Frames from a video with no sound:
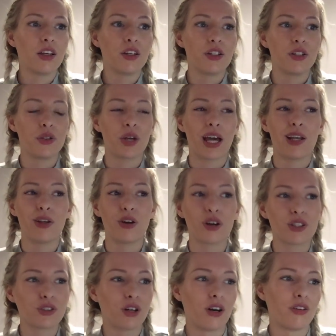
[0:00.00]
you get
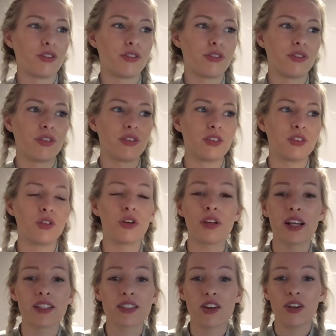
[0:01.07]
looks off not
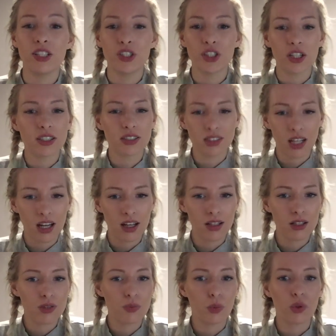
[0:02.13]
necessarily just
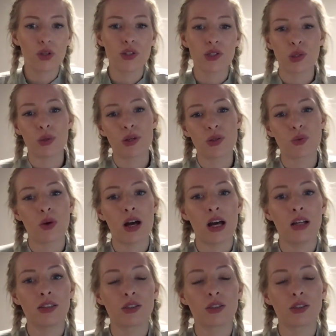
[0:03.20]
girls, boys do it as well.